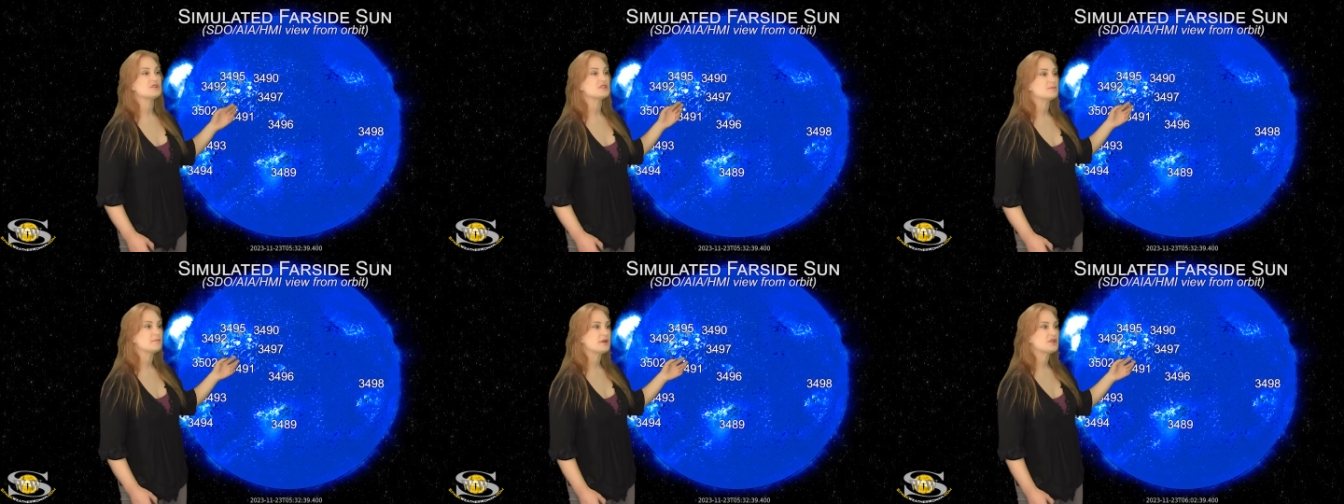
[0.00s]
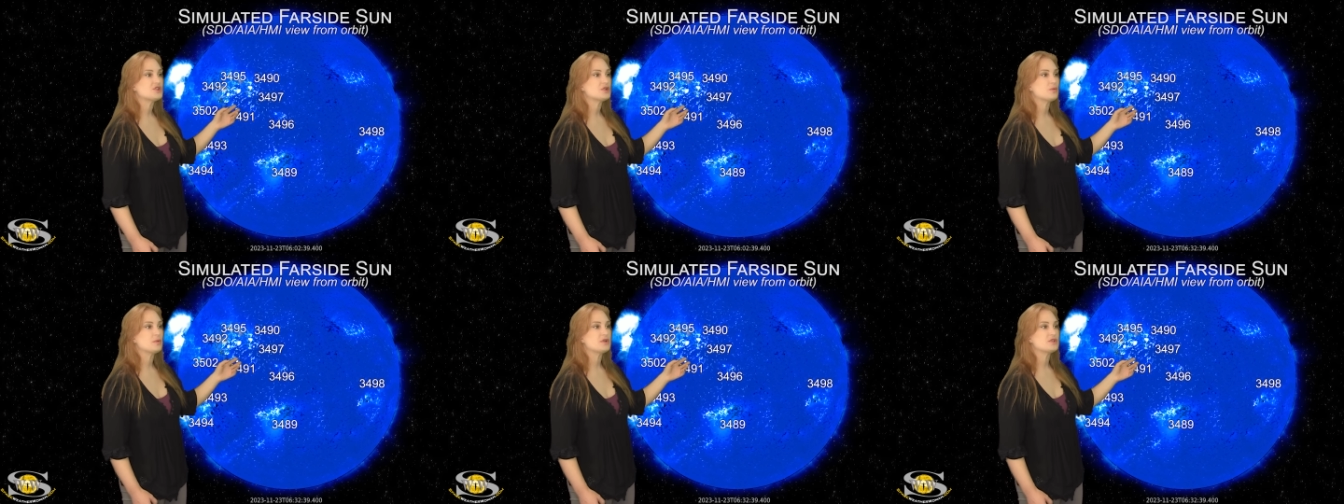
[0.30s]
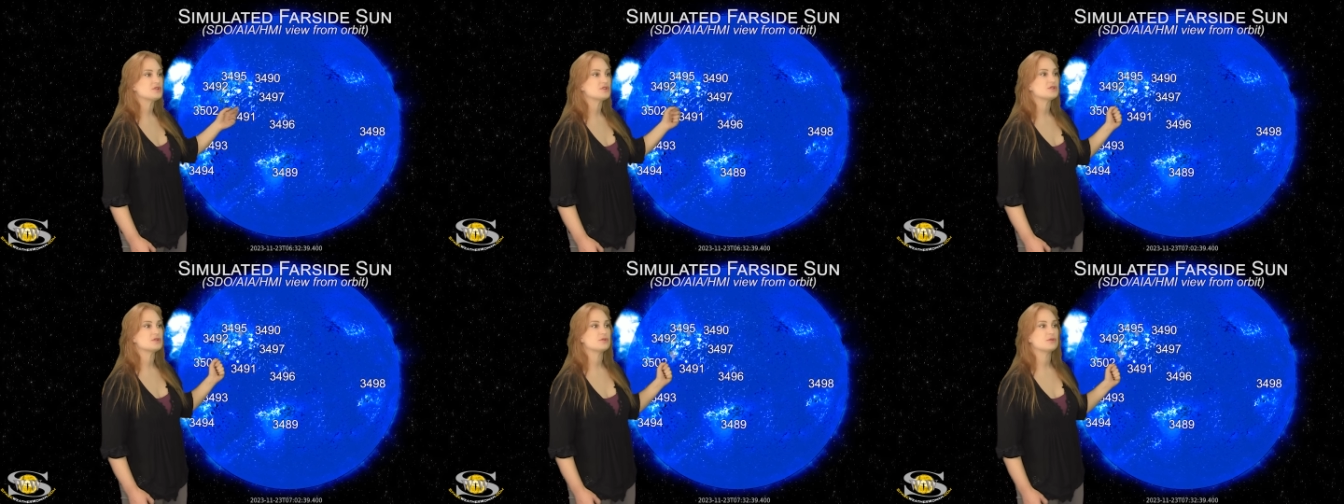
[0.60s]
especially
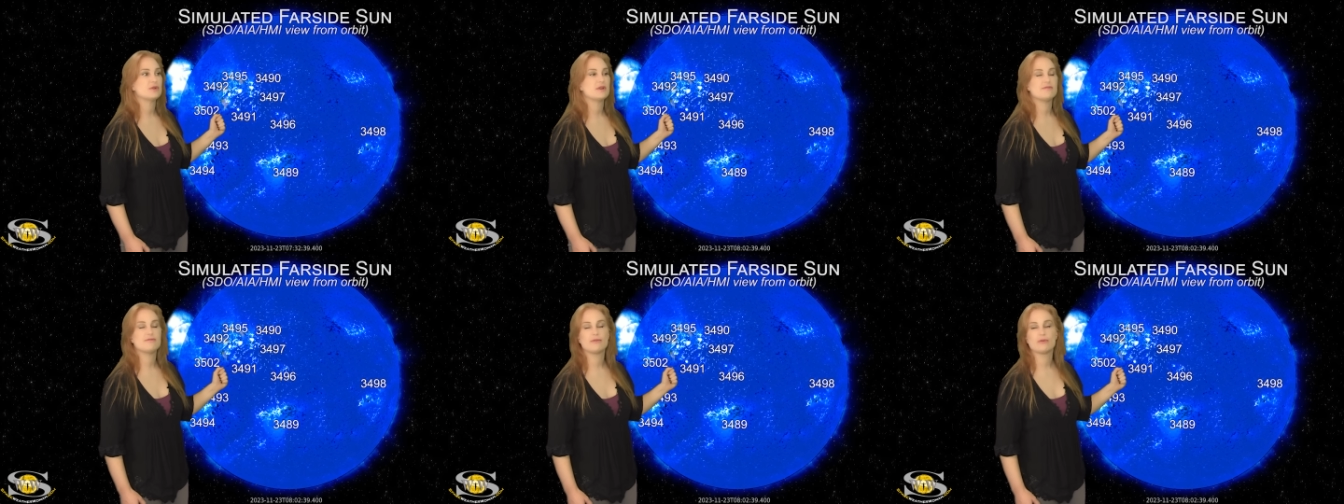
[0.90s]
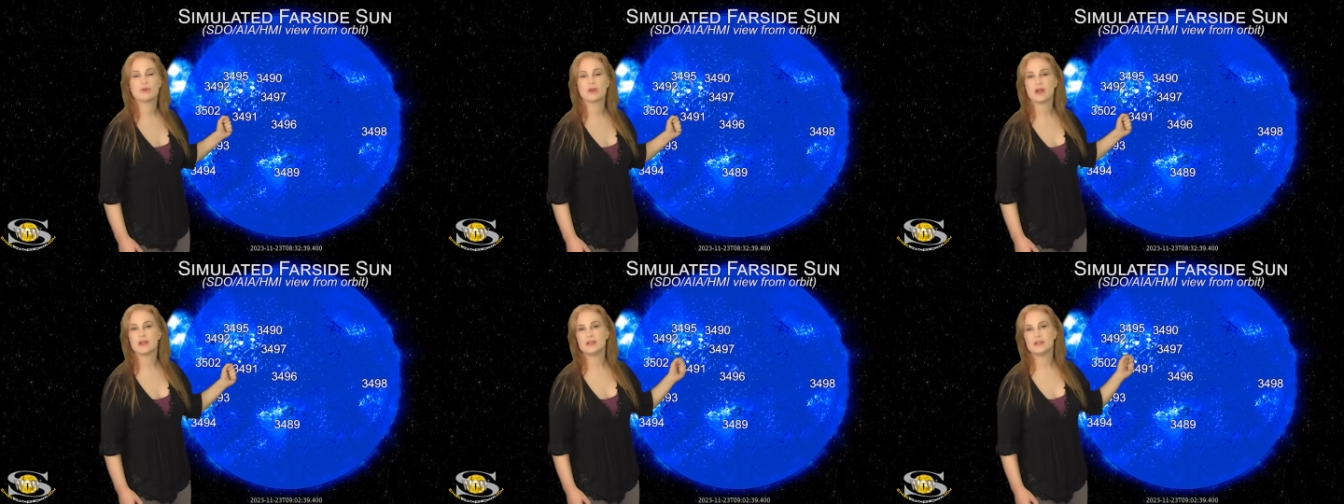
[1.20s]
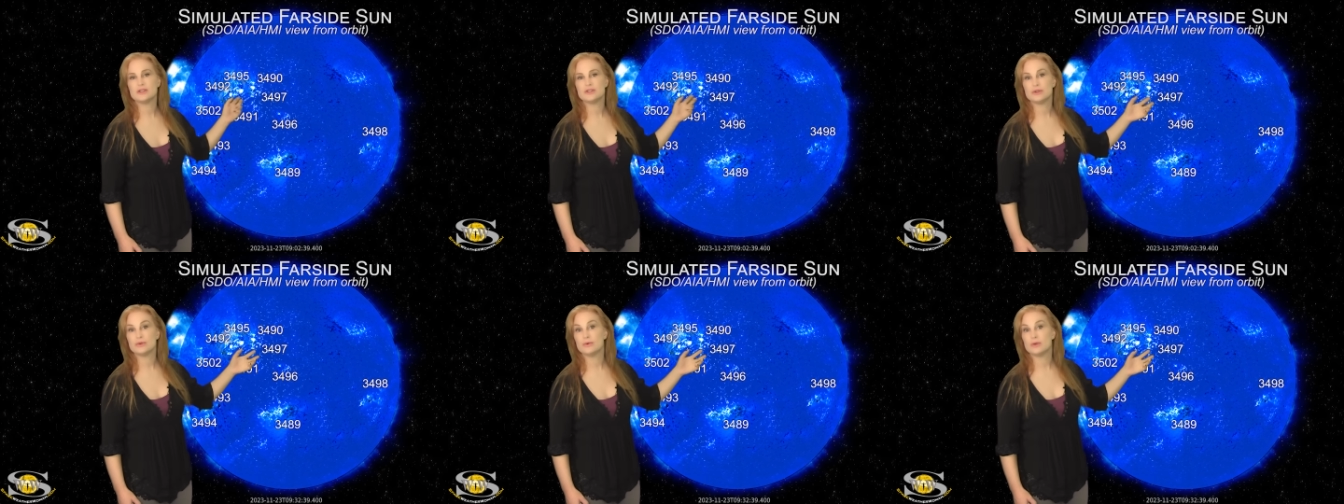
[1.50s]
regions
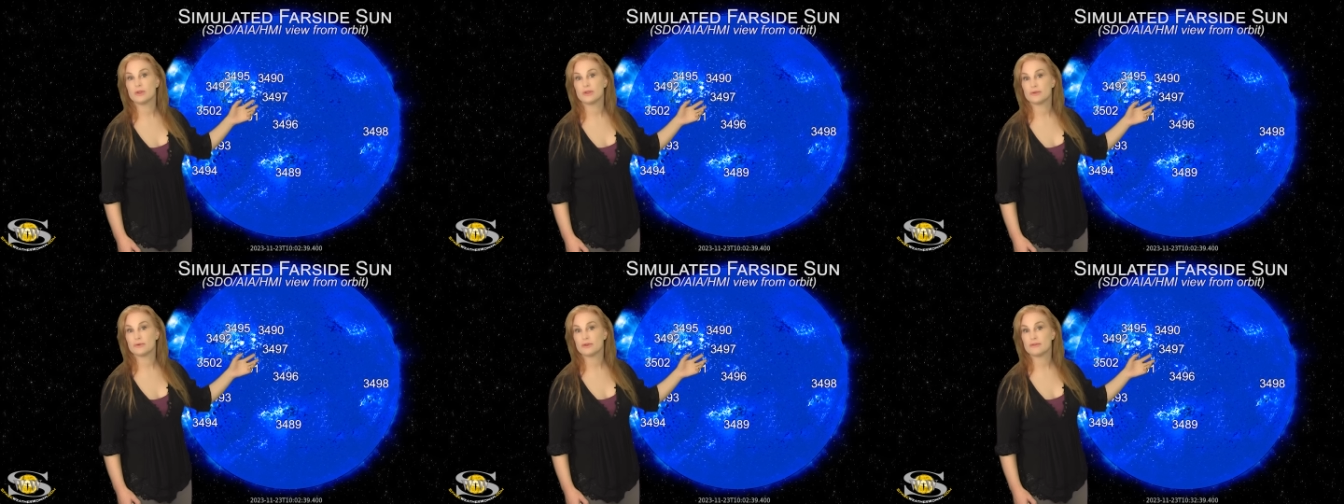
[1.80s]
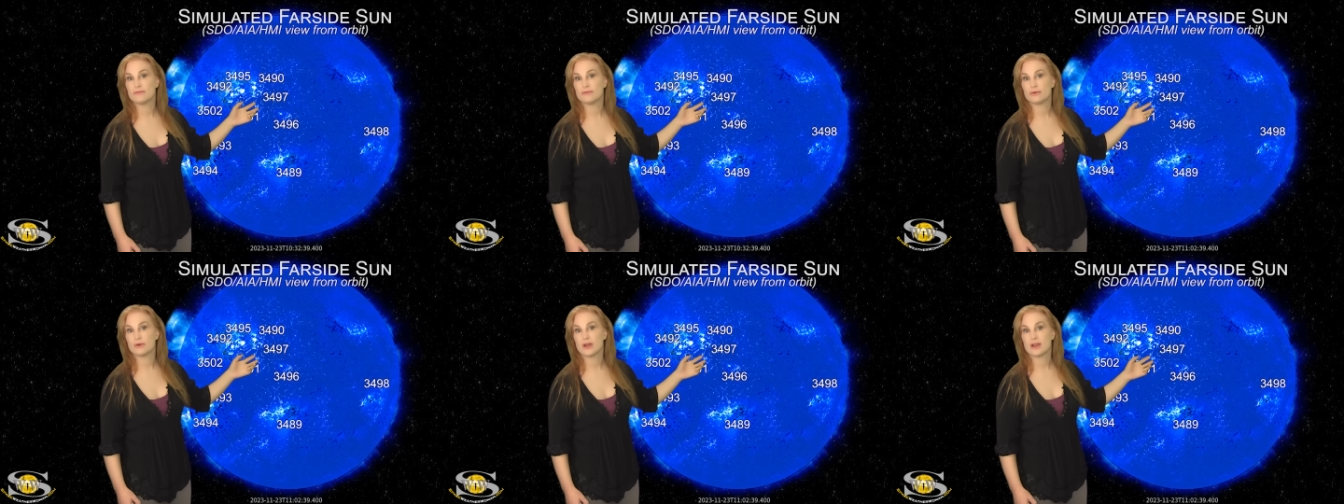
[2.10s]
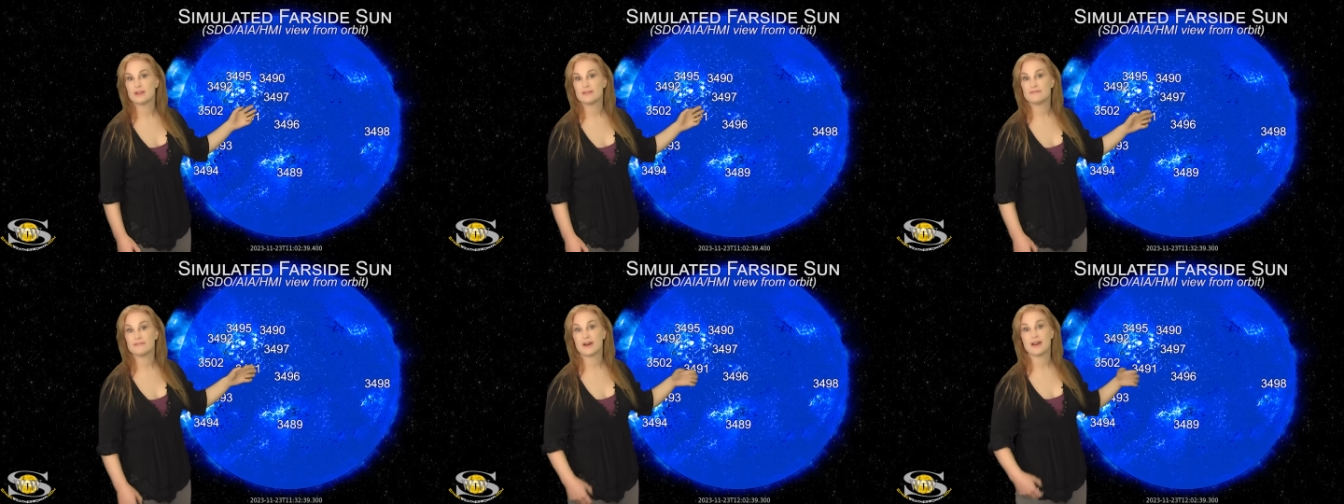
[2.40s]
3492 and
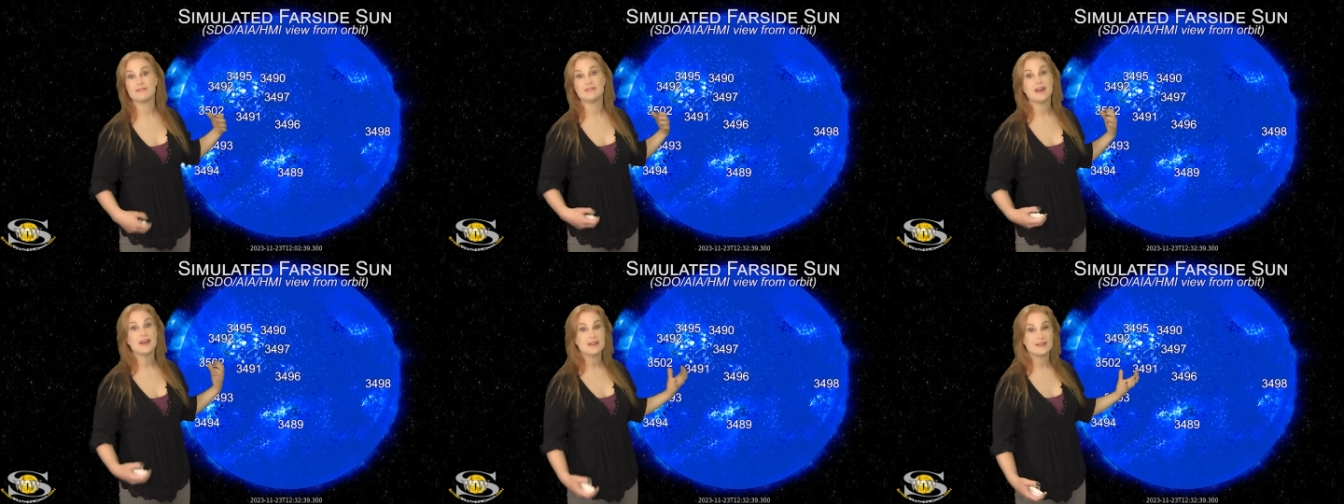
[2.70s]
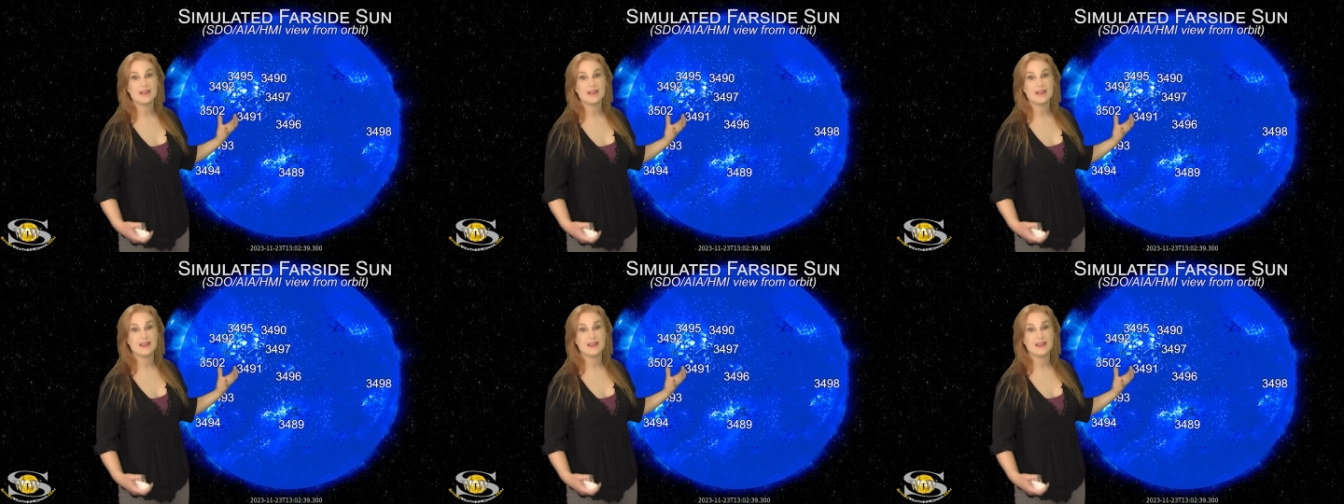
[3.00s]
3495.